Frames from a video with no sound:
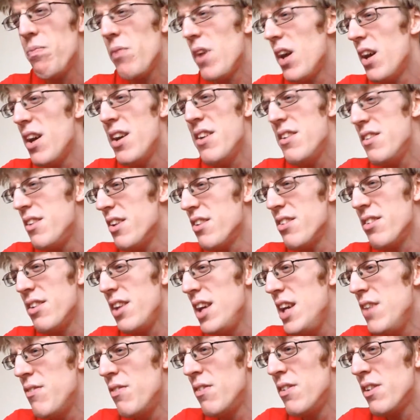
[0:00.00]
It doesn't
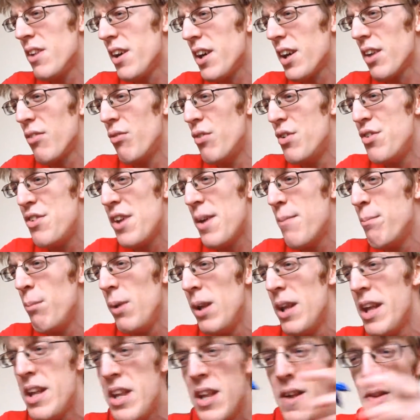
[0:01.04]
even, like,
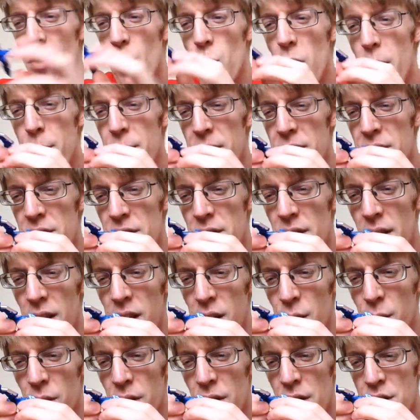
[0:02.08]
resemble any of the weapons that
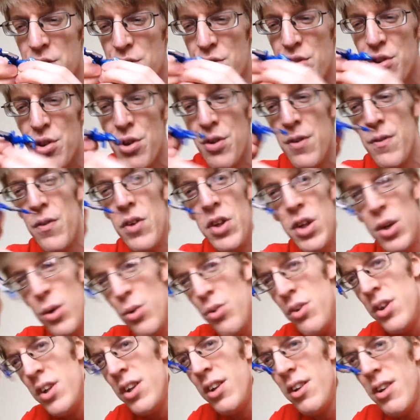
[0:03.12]
LIOKAISER is known for
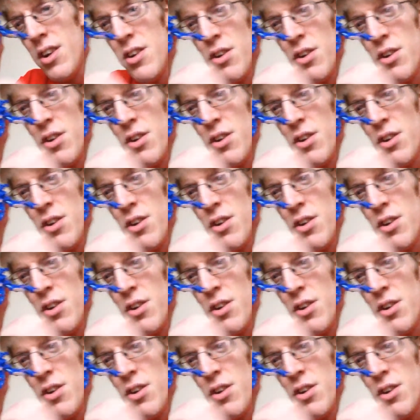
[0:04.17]
using,